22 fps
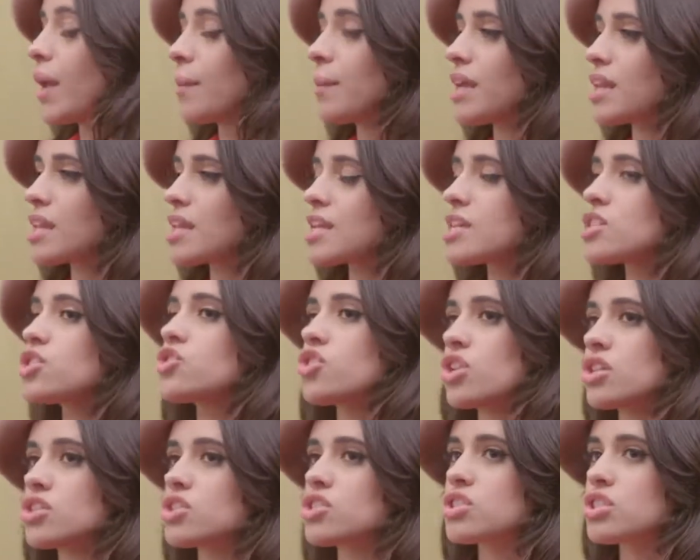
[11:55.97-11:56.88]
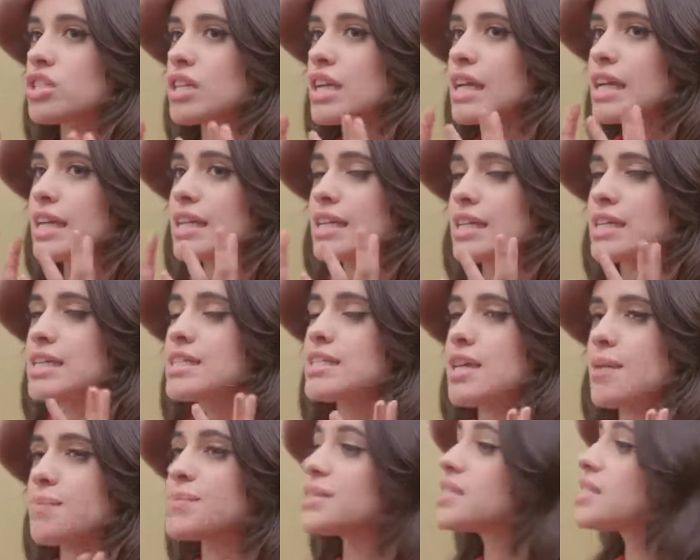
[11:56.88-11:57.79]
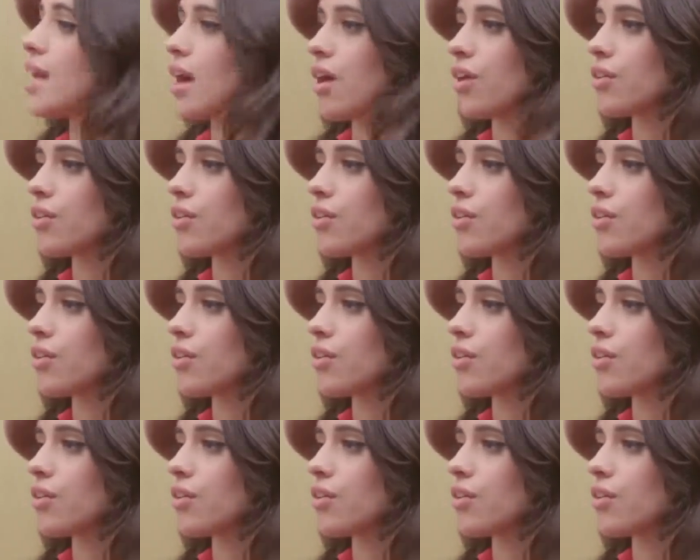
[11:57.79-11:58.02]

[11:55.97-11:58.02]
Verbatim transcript: you know what I mean? Yeah, he's I just, know. he's